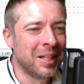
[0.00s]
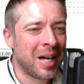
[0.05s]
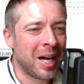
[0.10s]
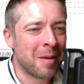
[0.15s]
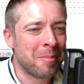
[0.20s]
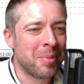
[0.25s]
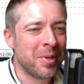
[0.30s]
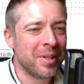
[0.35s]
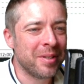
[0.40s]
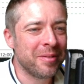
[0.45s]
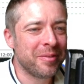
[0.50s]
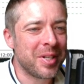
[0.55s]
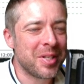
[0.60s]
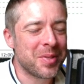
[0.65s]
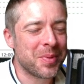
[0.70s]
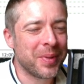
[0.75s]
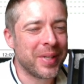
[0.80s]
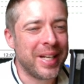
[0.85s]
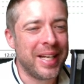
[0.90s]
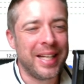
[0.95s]
A
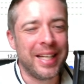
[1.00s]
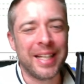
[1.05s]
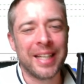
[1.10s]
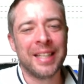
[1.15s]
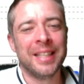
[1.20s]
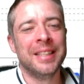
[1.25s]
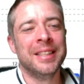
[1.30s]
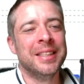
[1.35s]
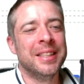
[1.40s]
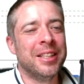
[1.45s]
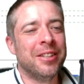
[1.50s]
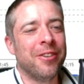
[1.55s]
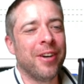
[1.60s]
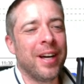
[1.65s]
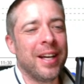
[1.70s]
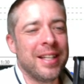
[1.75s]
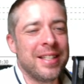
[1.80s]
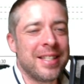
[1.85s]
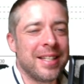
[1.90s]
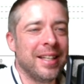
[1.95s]
perfect week.
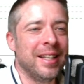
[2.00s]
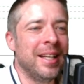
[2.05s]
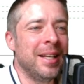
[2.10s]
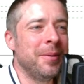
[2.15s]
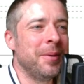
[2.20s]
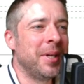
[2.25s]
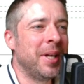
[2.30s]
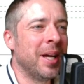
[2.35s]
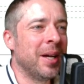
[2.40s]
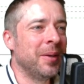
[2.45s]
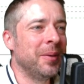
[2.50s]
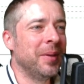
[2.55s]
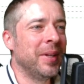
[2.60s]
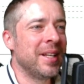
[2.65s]
Right, there we go.